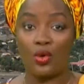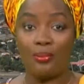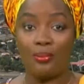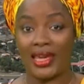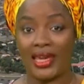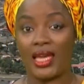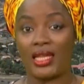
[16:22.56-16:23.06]

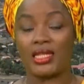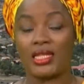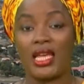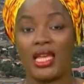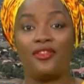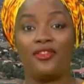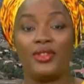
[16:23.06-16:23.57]
Market
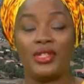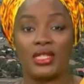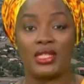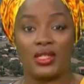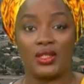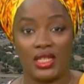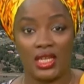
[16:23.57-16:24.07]
every
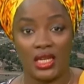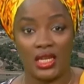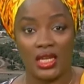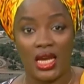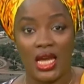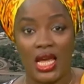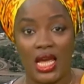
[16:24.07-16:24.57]
Sunday,
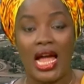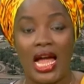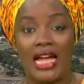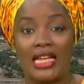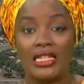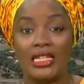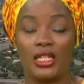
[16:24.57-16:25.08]

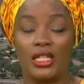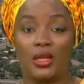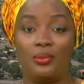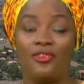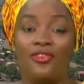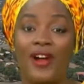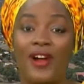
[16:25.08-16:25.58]
and
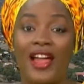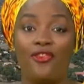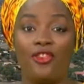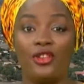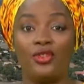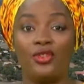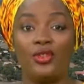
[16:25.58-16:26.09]
um, five
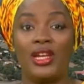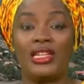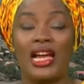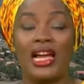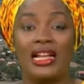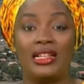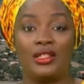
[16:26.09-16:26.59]
hundred
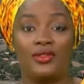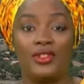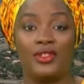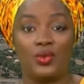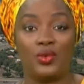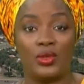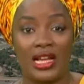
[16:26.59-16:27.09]
out of
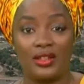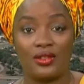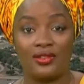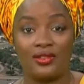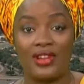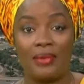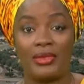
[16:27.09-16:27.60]
this one thousand
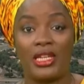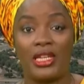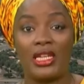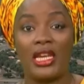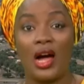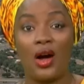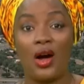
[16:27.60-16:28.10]
family
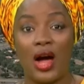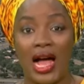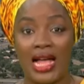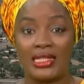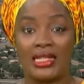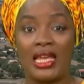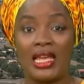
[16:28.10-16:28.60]
now
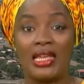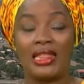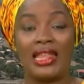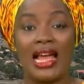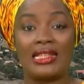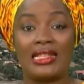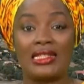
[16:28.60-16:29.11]
has
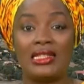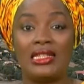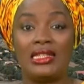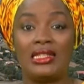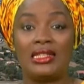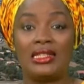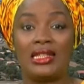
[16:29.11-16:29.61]
their
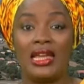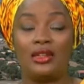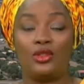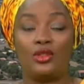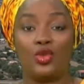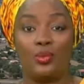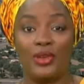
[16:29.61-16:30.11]
six ten
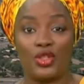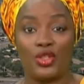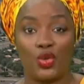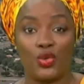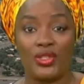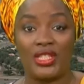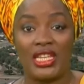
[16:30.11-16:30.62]

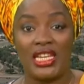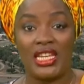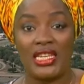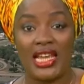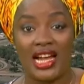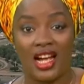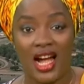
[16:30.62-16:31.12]
tomatoes in
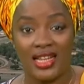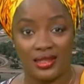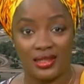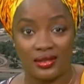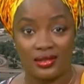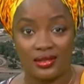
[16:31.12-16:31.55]
their garden.